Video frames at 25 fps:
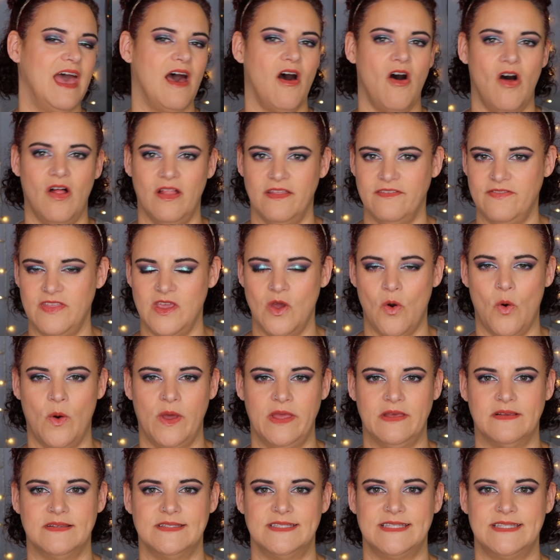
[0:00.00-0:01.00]
all of the
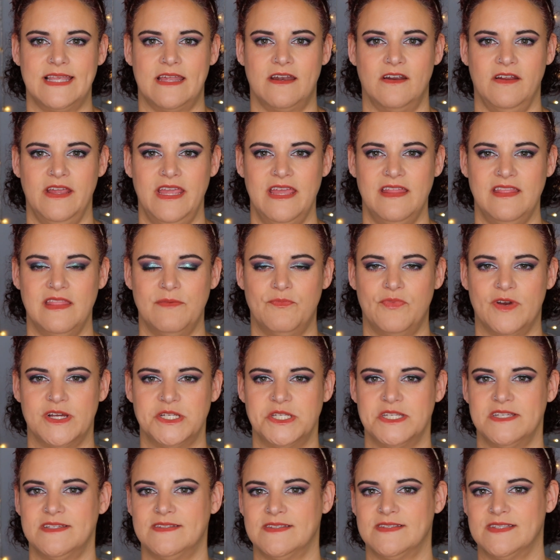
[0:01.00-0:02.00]
oils that are in the
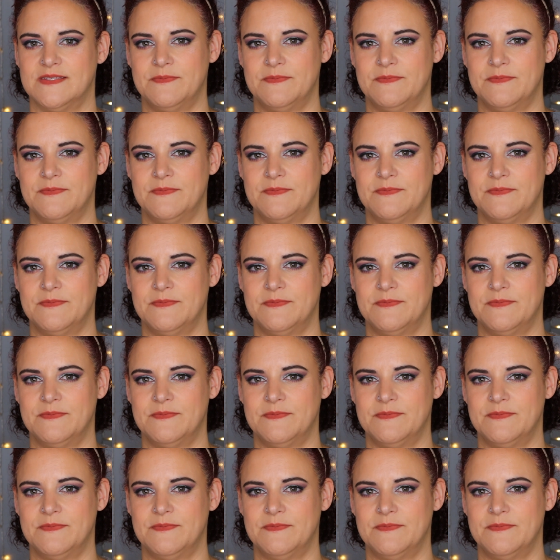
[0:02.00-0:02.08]
brushes,